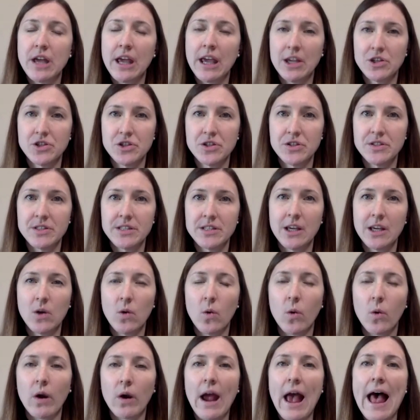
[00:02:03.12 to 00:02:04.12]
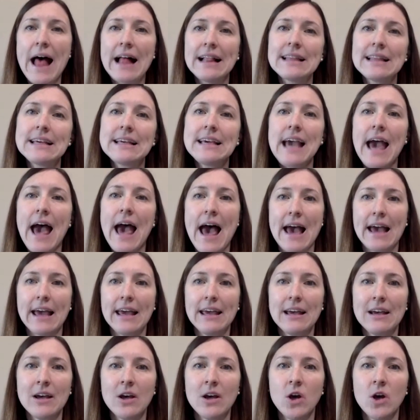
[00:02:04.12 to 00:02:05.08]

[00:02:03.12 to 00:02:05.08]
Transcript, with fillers: agency or LEA